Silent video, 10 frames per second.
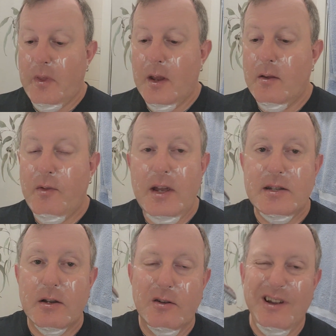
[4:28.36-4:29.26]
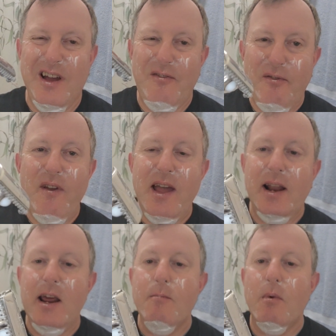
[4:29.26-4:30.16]
these are a
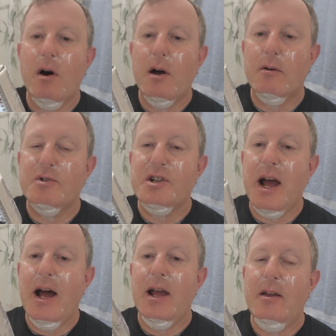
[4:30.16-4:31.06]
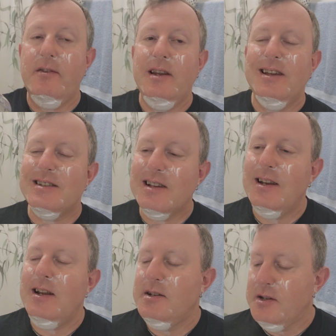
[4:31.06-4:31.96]
fairly mild shave, and you just get
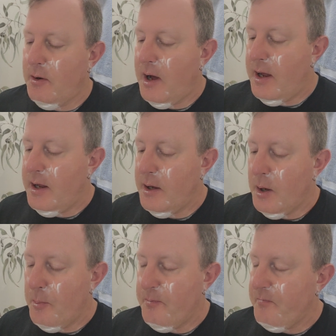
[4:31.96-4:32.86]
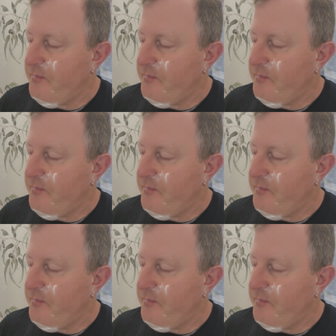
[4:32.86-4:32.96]
into a